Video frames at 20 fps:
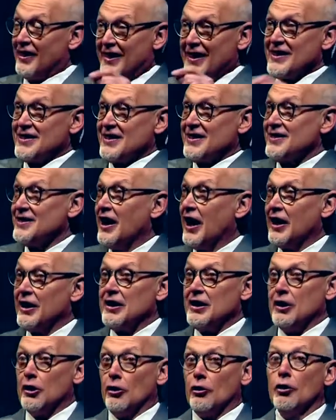this is not
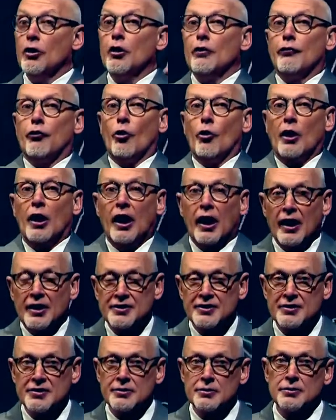here for
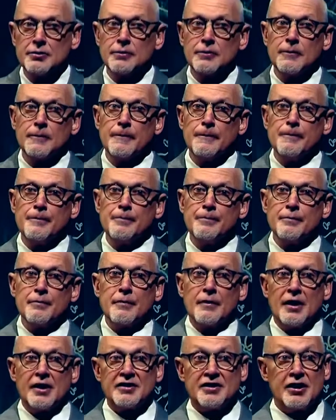us,
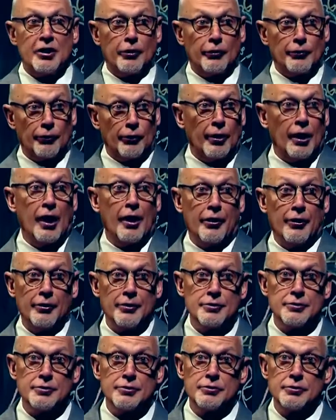it's here for
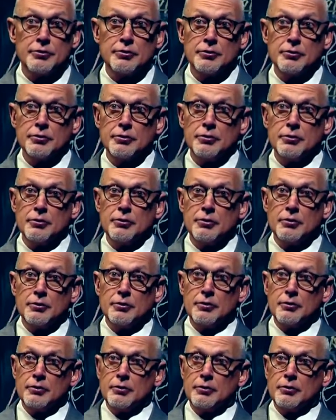others.
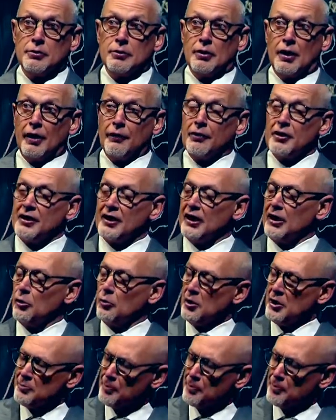Everything we